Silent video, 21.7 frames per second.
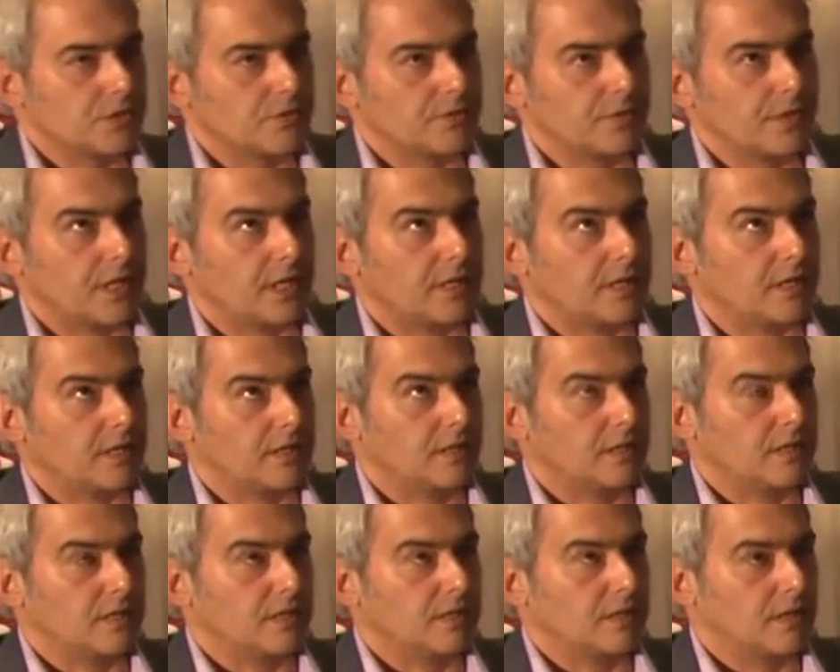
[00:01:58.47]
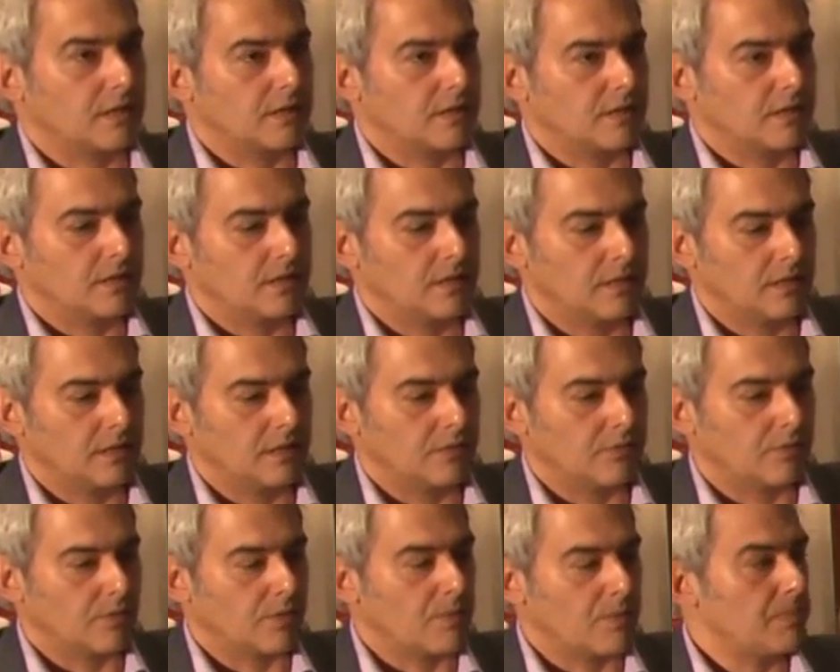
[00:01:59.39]
of that, I
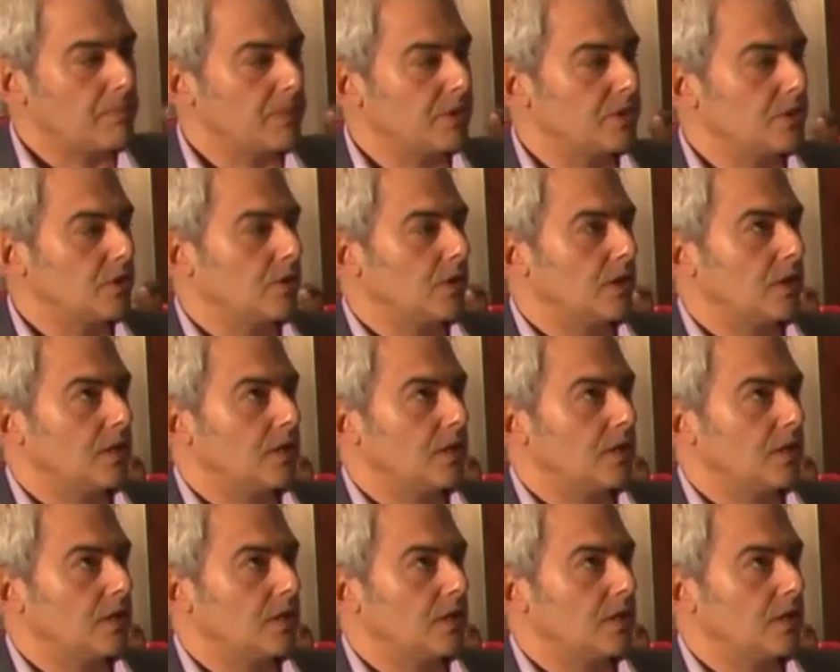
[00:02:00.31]
remember doing